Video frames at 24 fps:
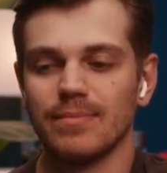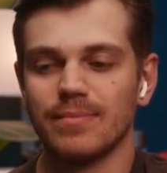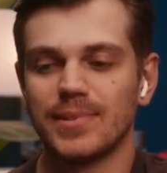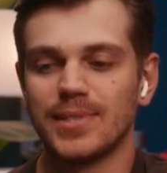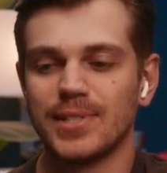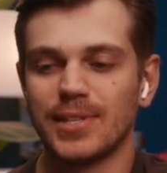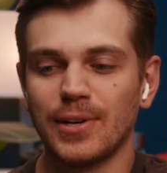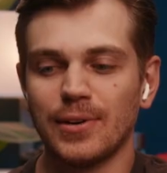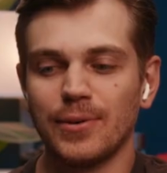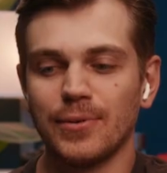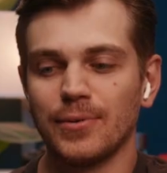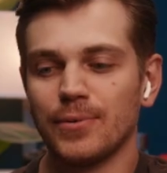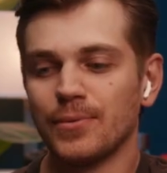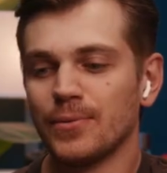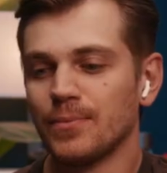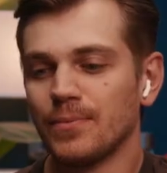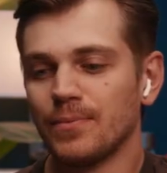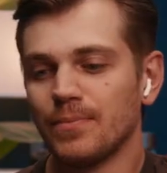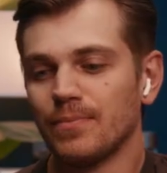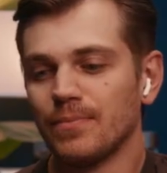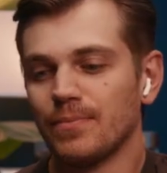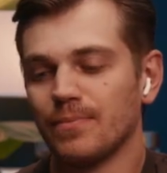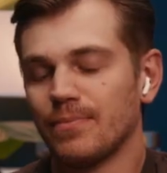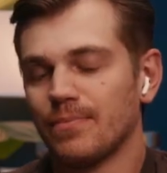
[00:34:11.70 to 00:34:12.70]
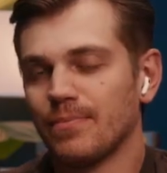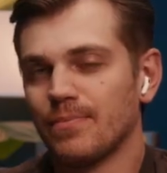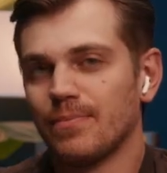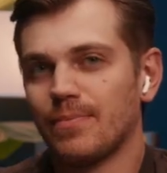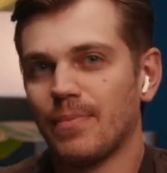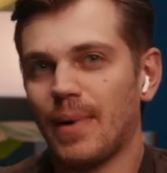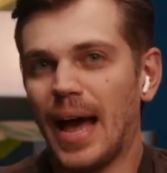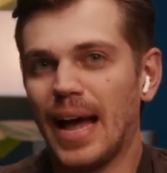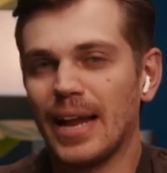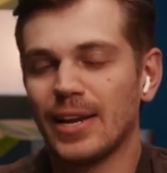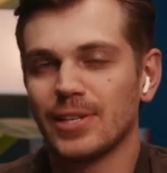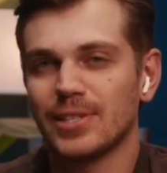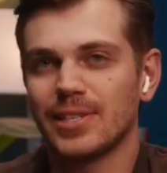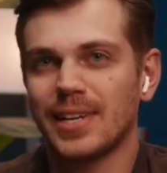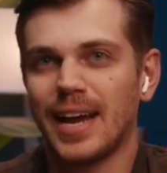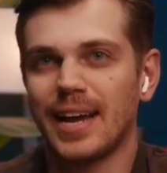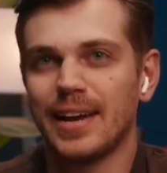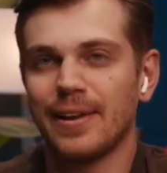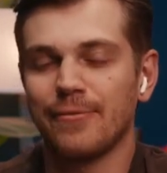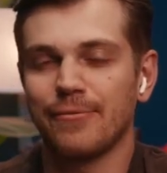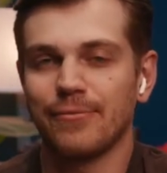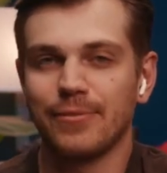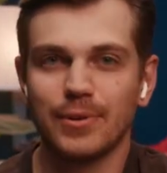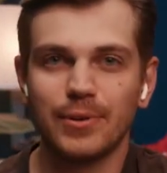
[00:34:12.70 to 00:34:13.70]
So I just
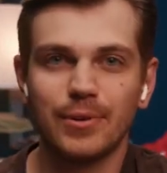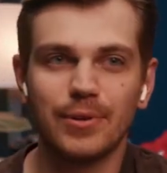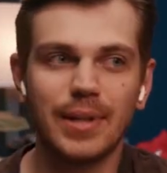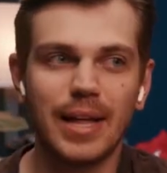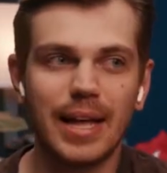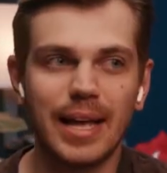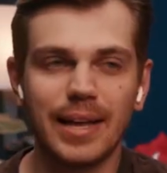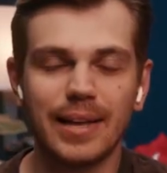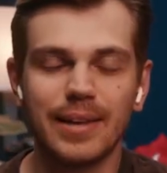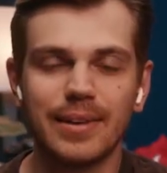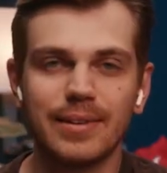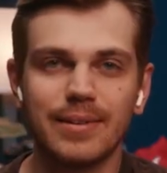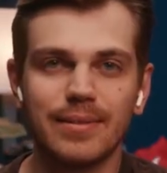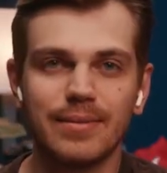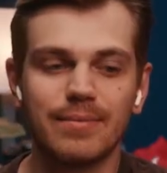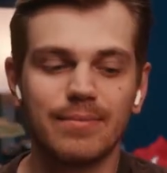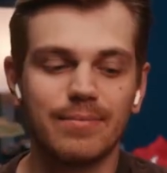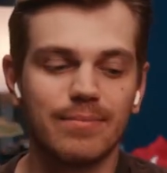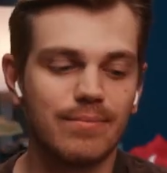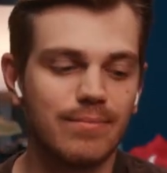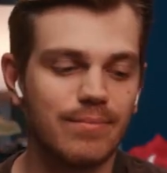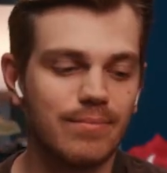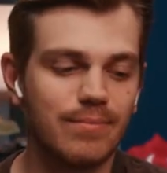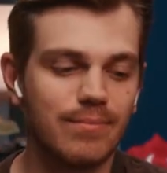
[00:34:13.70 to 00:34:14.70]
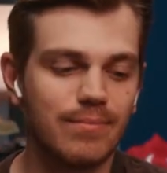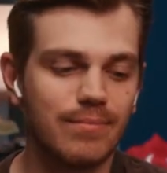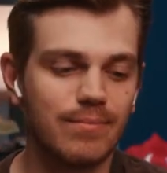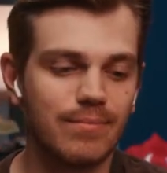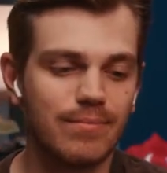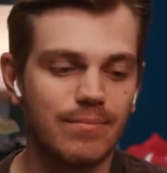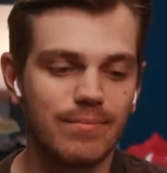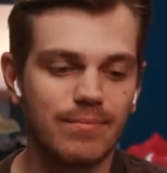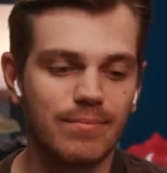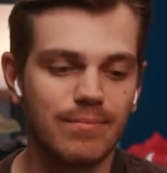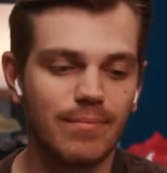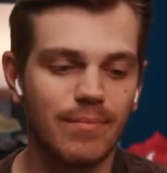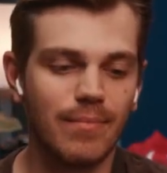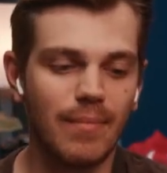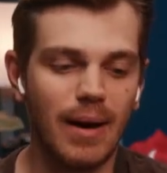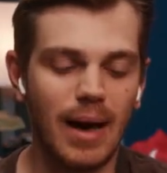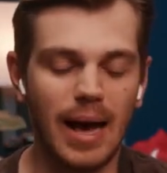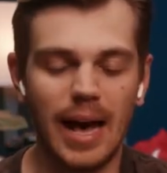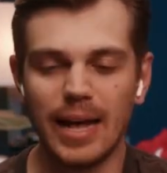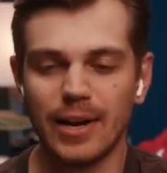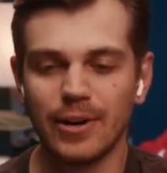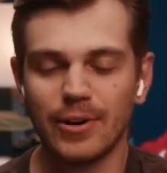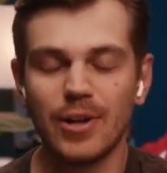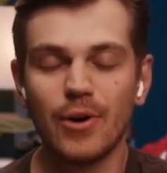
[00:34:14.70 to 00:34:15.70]
kind of feel like,
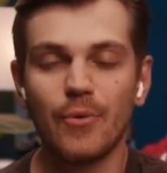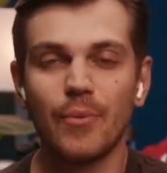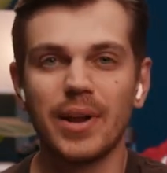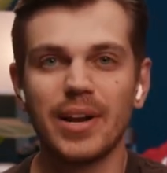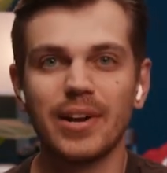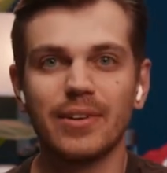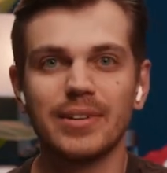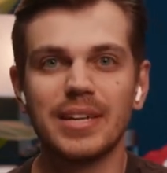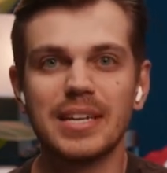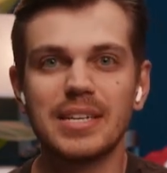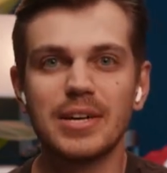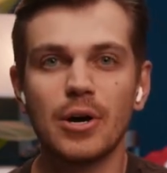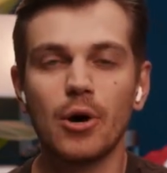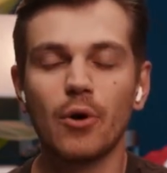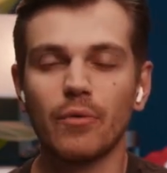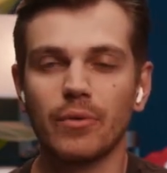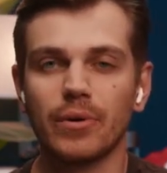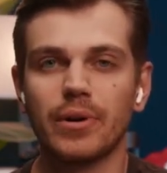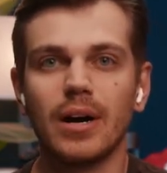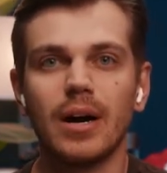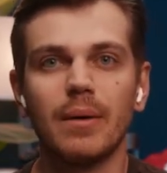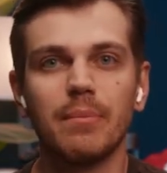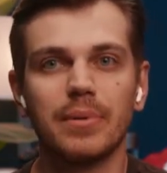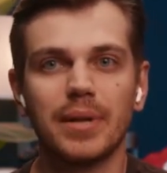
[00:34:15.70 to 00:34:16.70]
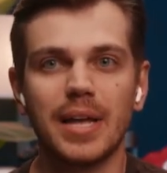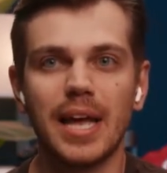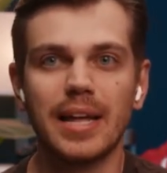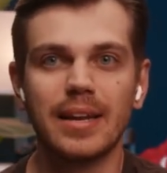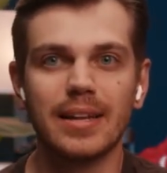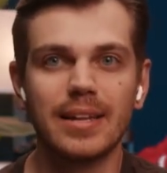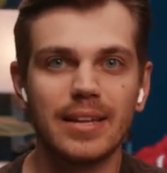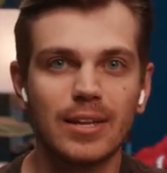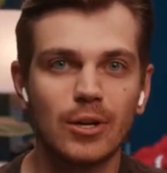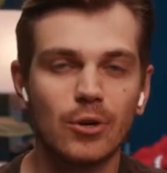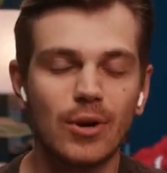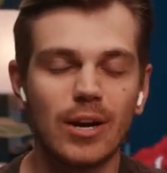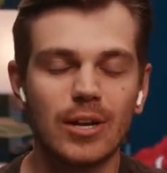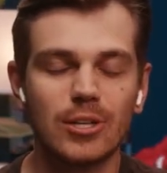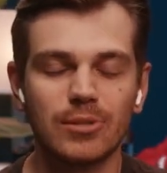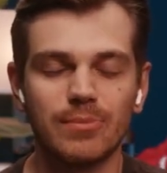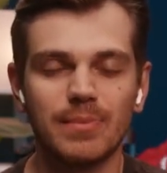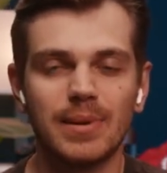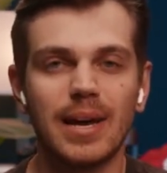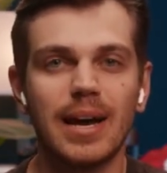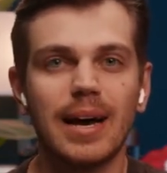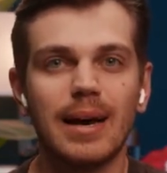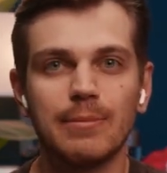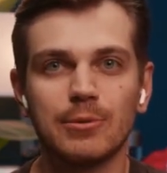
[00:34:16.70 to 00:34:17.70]
I don't know, we don't need to overcomplicate it and create so
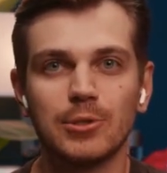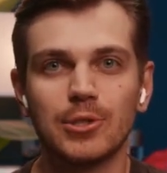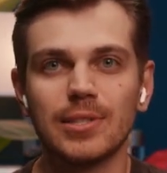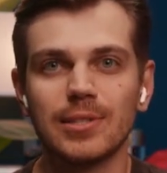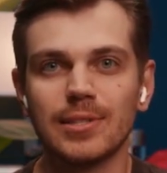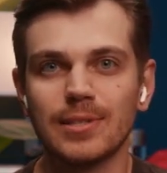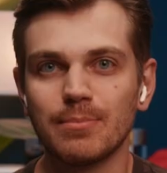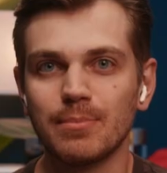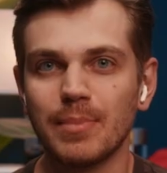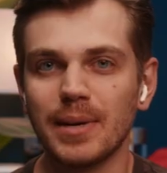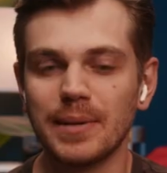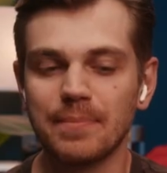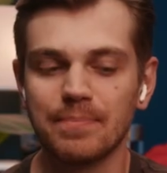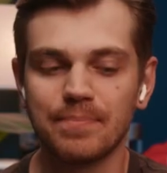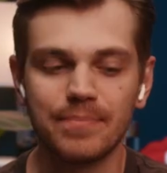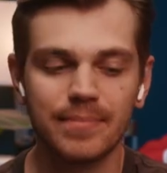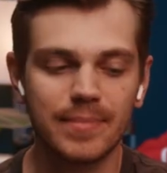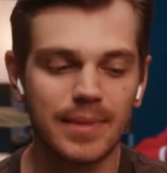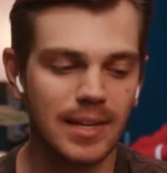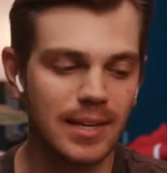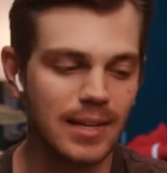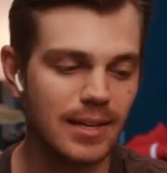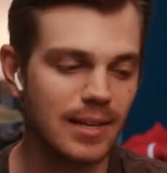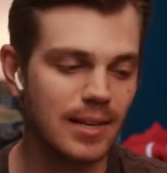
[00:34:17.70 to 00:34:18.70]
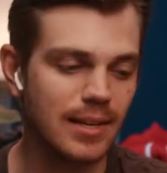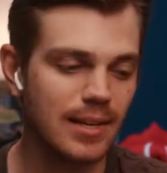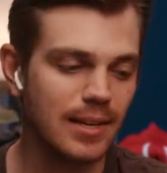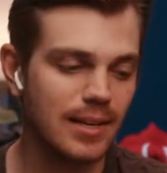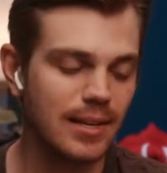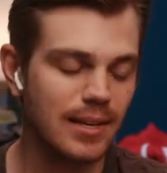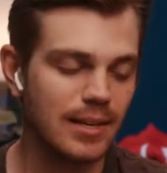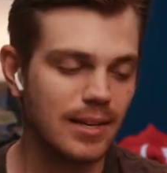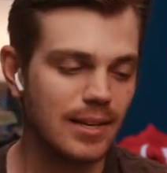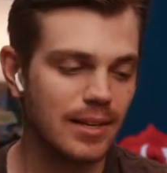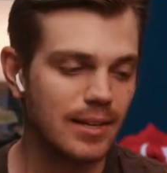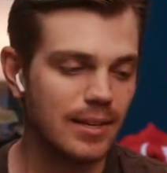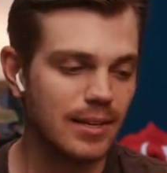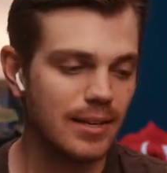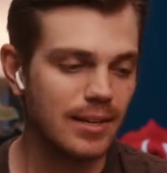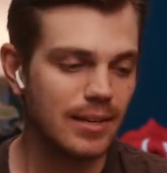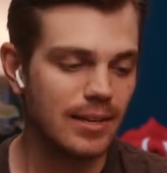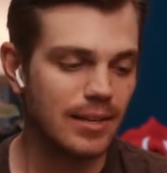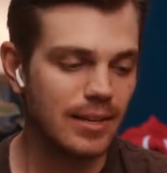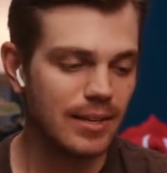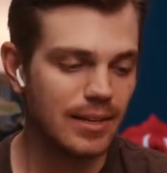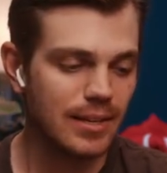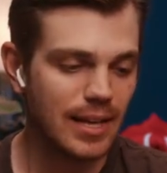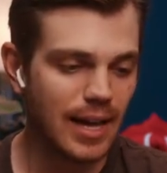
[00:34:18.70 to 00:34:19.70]
many options. But
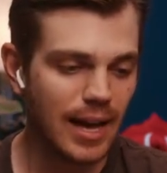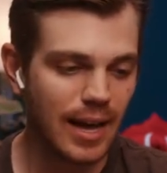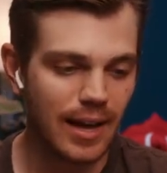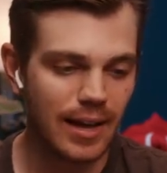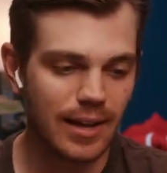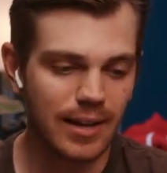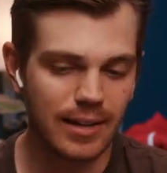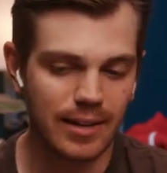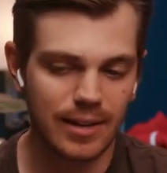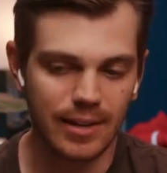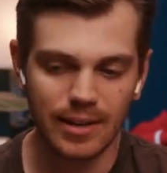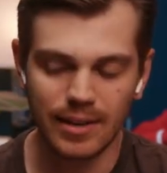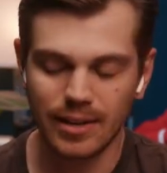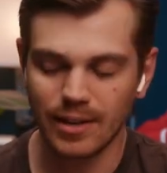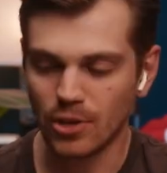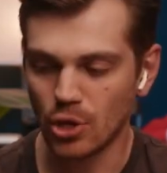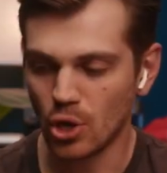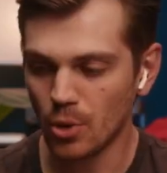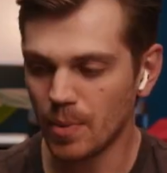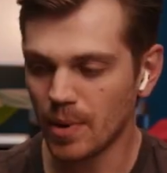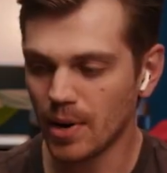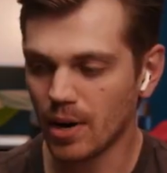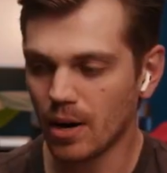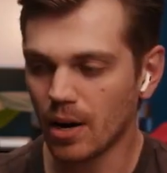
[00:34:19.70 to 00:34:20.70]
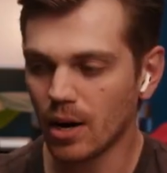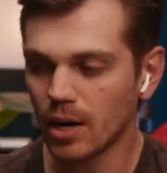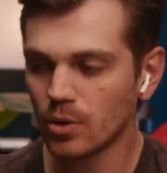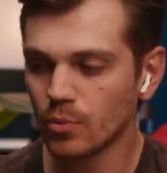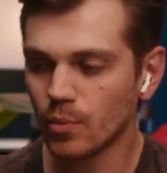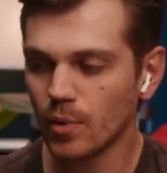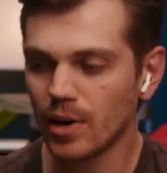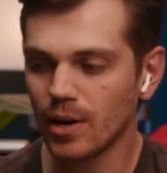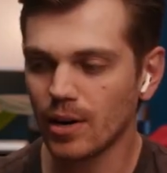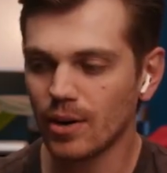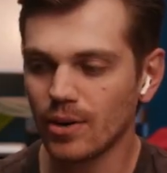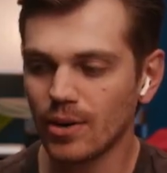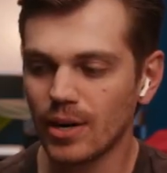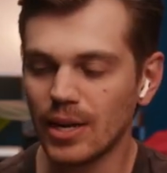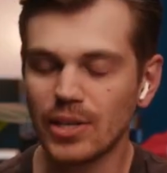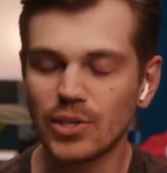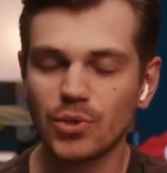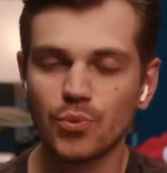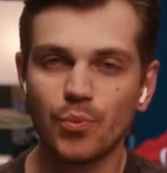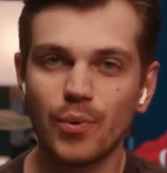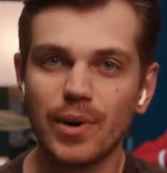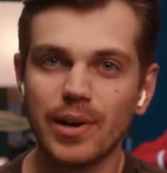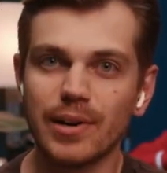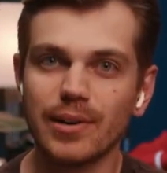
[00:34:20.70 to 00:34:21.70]
yeah, cubing hardware
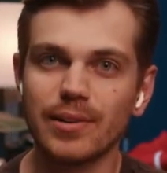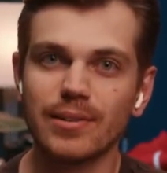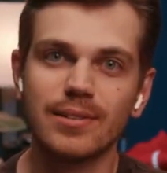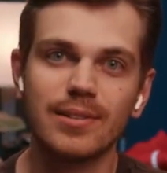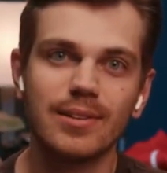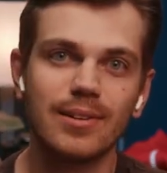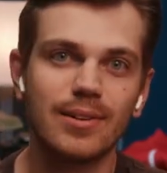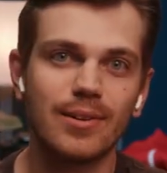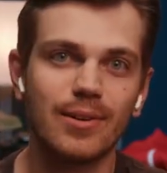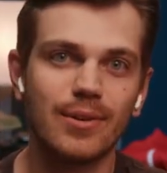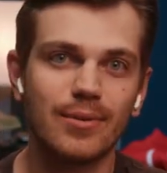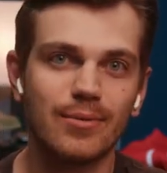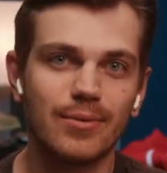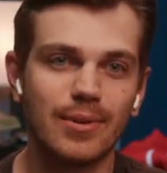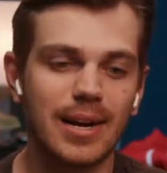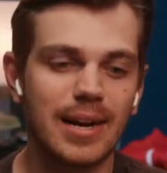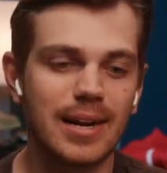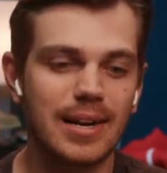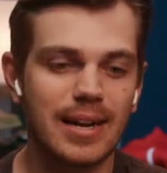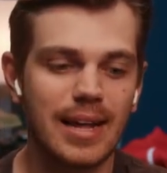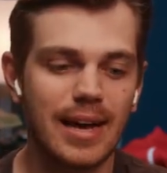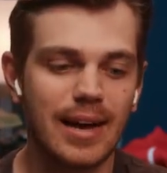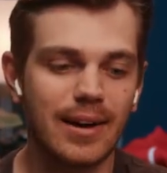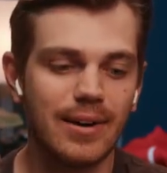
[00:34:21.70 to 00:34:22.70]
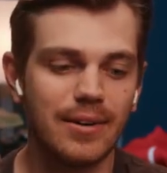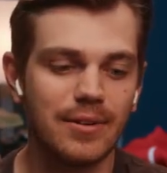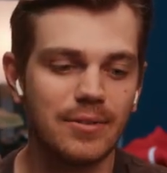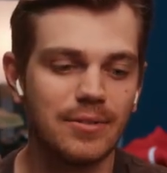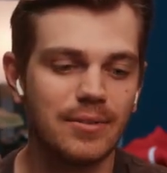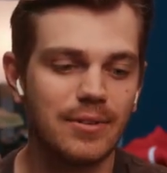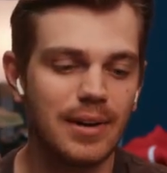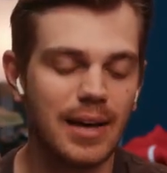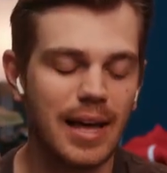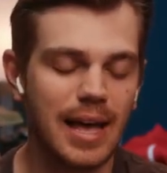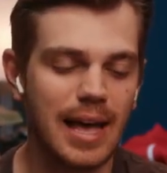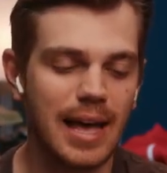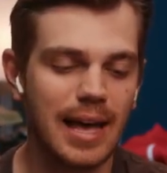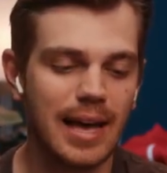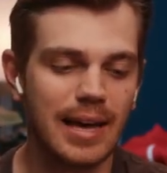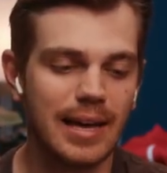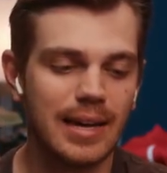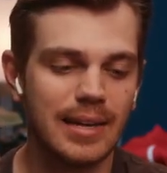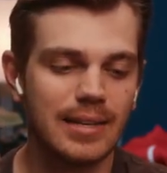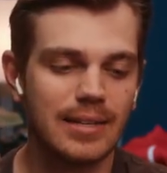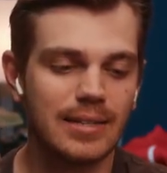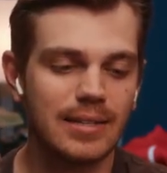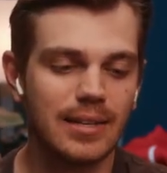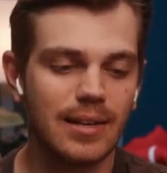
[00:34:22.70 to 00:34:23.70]
is weird right now.
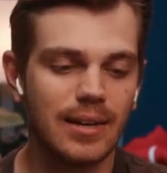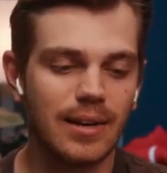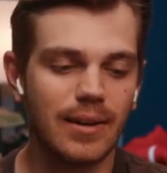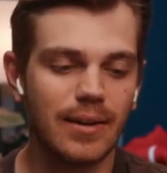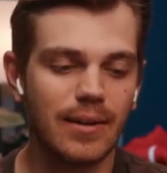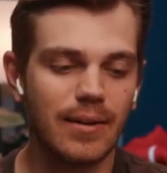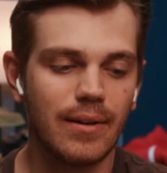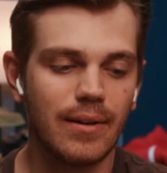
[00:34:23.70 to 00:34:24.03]
And